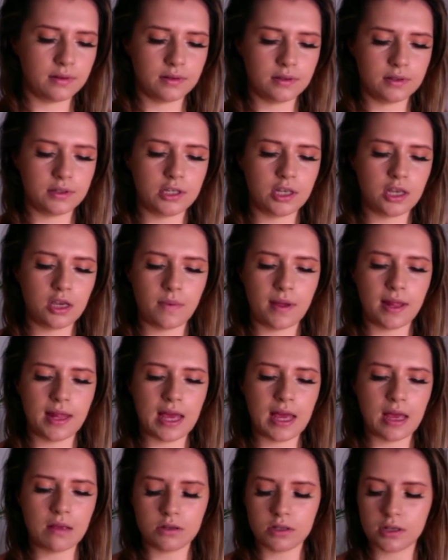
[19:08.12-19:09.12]
Too
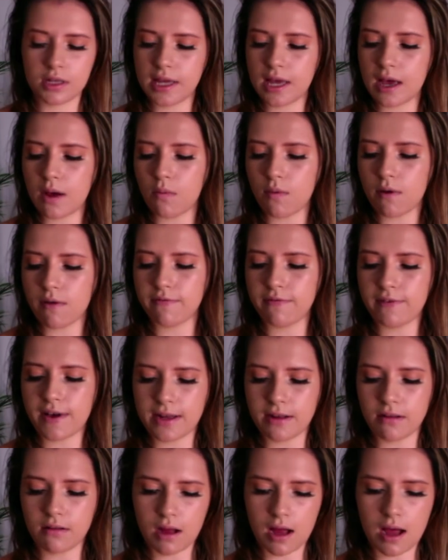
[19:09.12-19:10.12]
many. I'm just going to get one
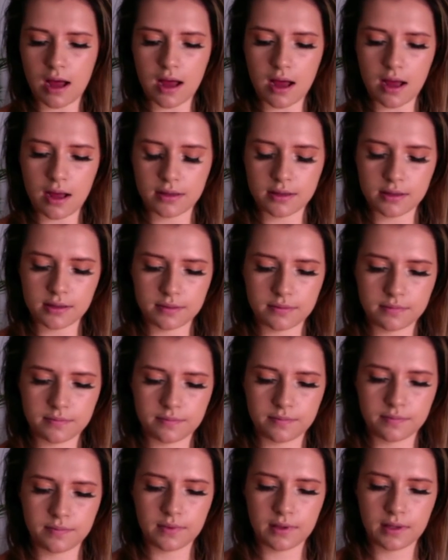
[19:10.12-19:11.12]
final card.
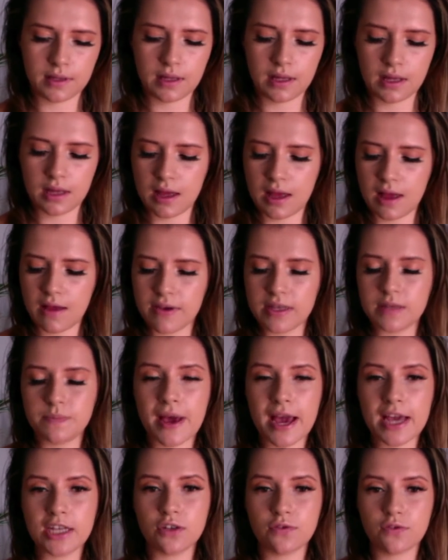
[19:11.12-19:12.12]
This
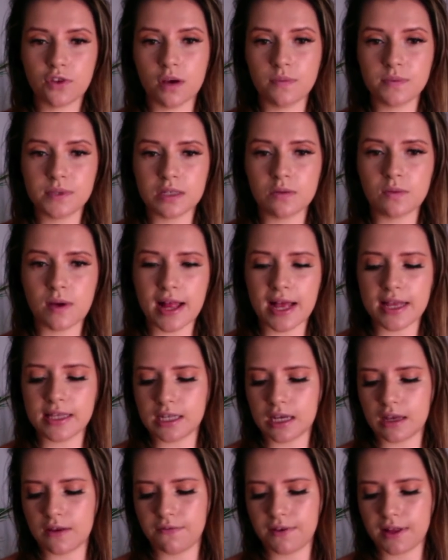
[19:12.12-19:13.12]
Page of Cups as well, I do
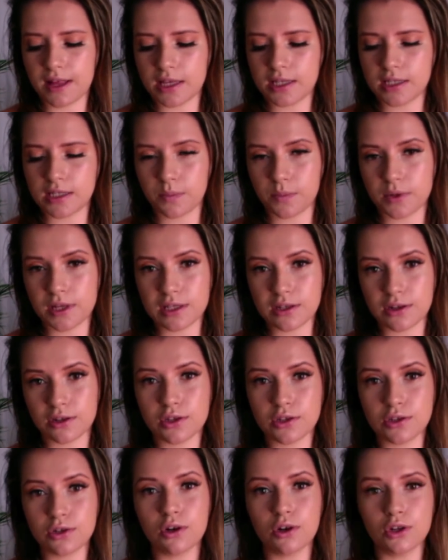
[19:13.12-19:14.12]
feel like someone is going
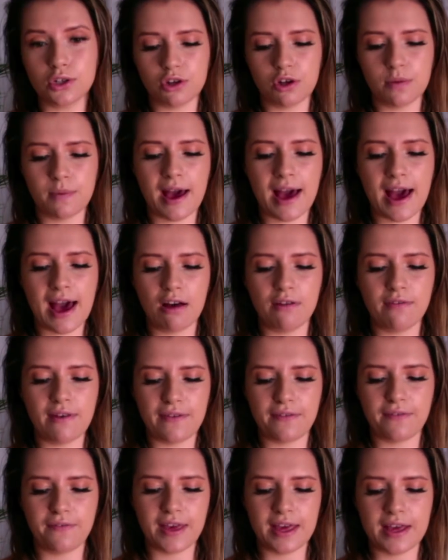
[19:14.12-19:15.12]
to talk to you about how they
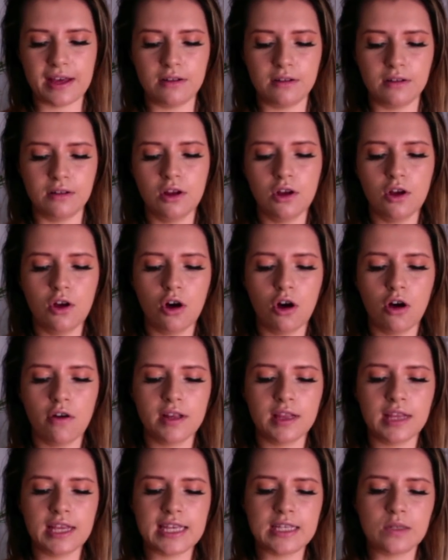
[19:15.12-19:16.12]
feel, or
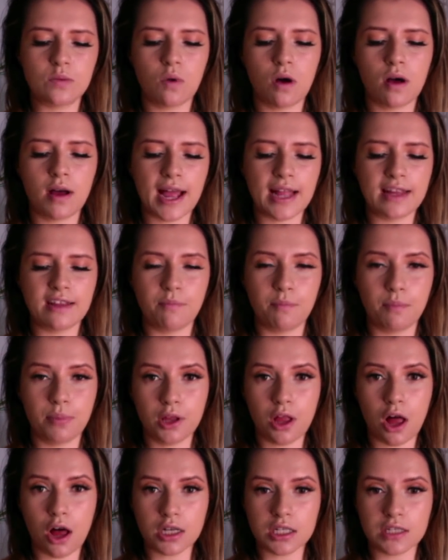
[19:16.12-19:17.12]
at least what kind of
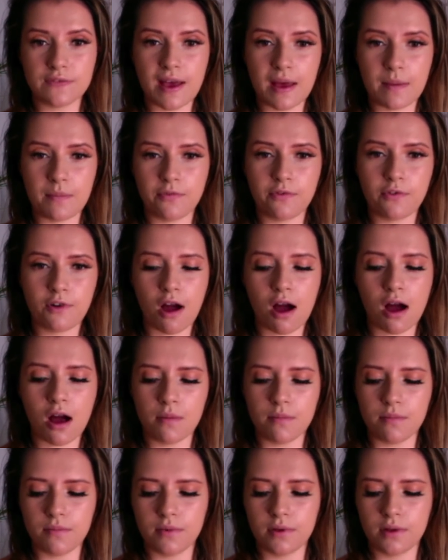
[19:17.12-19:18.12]
blocks them from